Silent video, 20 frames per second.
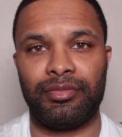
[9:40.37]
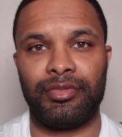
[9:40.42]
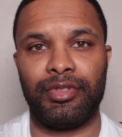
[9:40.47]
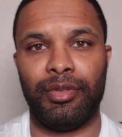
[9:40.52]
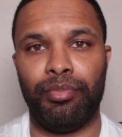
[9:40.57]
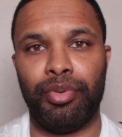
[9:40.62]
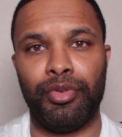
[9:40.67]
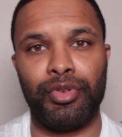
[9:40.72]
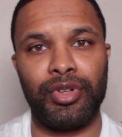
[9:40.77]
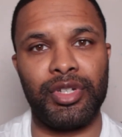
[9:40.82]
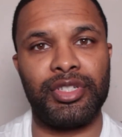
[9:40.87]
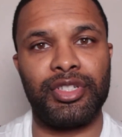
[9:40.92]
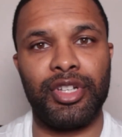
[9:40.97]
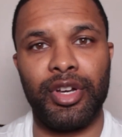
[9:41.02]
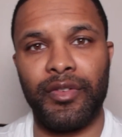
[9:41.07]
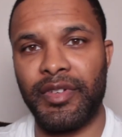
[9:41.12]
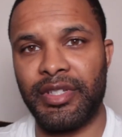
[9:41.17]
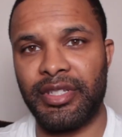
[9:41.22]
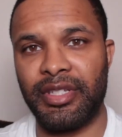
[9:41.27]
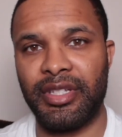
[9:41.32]
the border
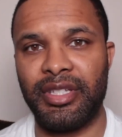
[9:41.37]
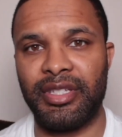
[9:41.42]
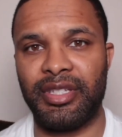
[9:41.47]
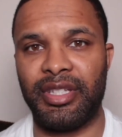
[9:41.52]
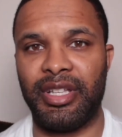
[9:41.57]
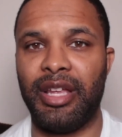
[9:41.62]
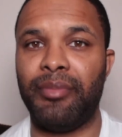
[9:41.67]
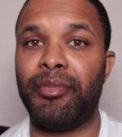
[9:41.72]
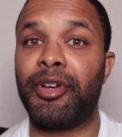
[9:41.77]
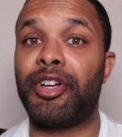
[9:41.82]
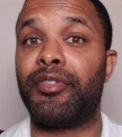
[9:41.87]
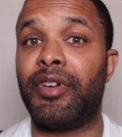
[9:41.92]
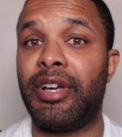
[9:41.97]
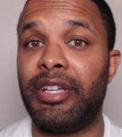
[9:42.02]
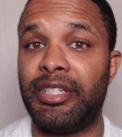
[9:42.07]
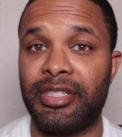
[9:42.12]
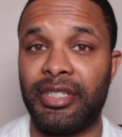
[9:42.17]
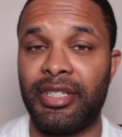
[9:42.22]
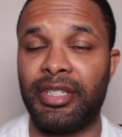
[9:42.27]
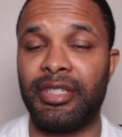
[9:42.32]
services and
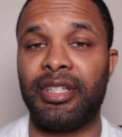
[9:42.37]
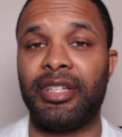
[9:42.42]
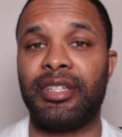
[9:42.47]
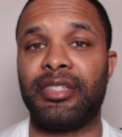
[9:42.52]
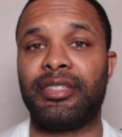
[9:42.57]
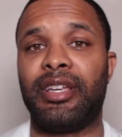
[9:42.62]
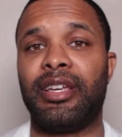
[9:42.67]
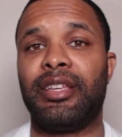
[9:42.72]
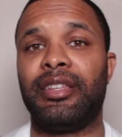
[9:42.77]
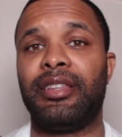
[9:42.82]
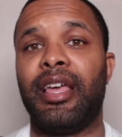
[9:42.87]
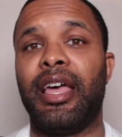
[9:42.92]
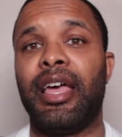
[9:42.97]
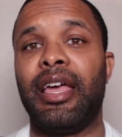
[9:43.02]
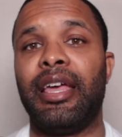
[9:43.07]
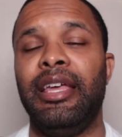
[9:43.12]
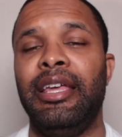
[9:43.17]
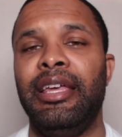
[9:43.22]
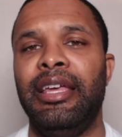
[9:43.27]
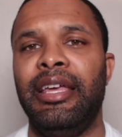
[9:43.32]
immigration and things like
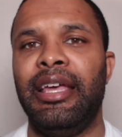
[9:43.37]
that.